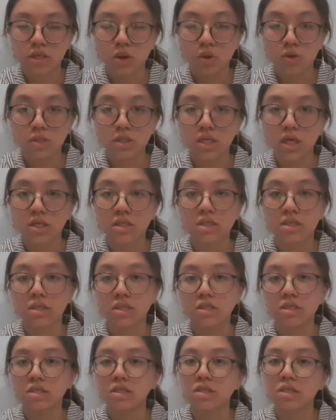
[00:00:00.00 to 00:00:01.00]

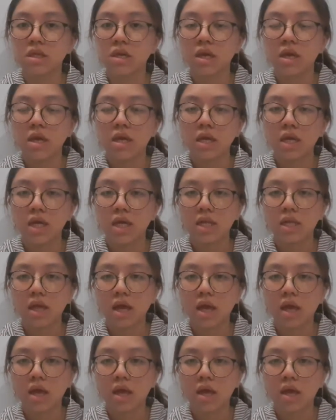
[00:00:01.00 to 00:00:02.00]
conjunctions. It
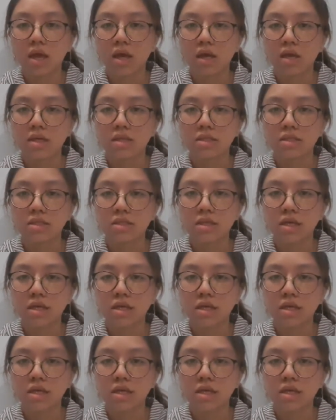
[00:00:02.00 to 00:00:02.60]
has